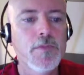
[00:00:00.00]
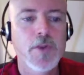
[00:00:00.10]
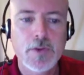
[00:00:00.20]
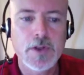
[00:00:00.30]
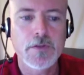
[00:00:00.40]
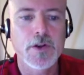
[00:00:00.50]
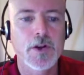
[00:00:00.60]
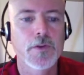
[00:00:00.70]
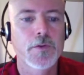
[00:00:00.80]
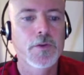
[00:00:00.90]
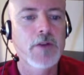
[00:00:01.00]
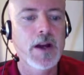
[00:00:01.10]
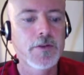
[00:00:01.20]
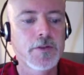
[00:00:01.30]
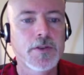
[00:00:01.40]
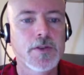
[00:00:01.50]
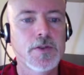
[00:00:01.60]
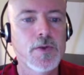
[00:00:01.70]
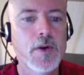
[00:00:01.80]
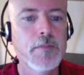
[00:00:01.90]
though difficult, for writers
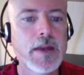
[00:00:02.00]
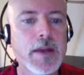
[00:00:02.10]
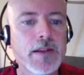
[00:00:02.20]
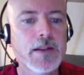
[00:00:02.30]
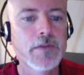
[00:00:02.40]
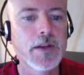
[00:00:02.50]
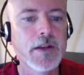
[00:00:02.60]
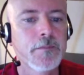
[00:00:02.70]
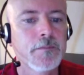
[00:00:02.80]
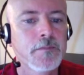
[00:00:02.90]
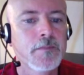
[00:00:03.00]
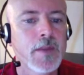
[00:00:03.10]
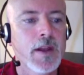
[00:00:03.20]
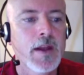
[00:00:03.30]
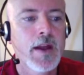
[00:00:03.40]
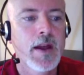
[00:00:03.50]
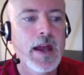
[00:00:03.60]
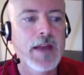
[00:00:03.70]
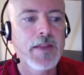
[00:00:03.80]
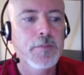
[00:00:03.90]
to make a living.
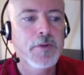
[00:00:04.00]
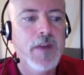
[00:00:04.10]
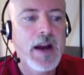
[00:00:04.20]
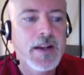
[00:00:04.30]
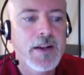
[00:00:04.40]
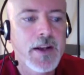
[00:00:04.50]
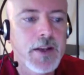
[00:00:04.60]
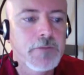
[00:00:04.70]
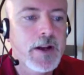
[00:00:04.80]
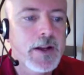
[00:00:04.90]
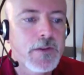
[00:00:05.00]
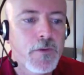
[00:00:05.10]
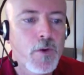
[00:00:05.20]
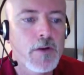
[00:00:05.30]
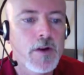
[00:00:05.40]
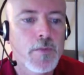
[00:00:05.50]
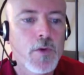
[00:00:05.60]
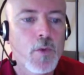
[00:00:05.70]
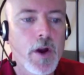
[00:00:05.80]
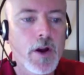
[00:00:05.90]
And they provided a ready forum
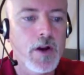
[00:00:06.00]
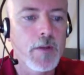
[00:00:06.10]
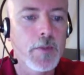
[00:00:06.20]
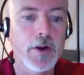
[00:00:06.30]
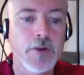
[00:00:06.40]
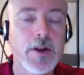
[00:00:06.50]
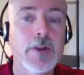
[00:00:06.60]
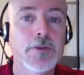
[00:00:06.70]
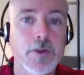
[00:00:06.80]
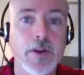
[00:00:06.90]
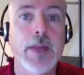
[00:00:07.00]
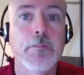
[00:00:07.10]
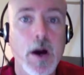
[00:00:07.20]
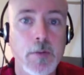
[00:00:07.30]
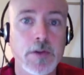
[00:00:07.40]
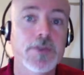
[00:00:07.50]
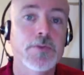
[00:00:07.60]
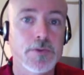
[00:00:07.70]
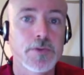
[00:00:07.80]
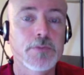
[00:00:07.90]
where American writers could get published,
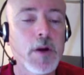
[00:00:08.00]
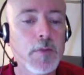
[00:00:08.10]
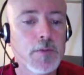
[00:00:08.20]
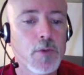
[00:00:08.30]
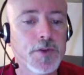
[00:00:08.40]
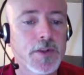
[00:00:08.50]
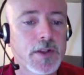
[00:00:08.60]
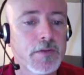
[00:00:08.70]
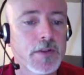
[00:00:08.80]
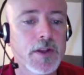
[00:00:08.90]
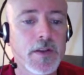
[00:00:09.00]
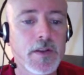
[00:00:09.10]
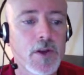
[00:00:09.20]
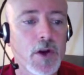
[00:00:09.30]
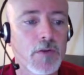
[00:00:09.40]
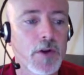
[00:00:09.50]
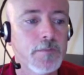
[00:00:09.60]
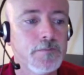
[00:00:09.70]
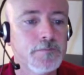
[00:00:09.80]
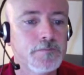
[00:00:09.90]
which was probably more significant in the long run.
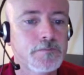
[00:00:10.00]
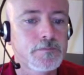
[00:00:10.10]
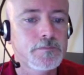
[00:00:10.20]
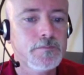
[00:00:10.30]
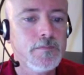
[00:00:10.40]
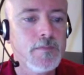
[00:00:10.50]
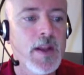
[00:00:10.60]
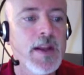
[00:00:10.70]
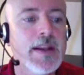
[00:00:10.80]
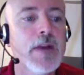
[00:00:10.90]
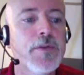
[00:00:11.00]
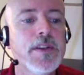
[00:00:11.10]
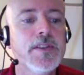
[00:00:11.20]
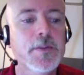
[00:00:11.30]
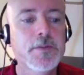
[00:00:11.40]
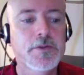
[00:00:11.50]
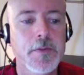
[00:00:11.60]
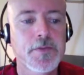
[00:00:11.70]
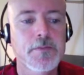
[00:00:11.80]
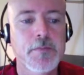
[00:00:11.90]
Now, these
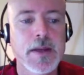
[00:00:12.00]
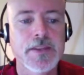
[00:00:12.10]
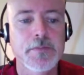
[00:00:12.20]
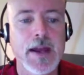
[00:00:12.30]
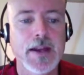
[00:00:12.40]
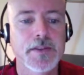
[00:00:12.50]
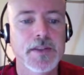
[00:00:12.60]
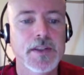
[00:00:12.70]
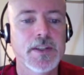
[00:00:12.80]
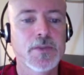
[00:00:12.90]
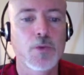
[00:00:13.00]
subscription based magazines were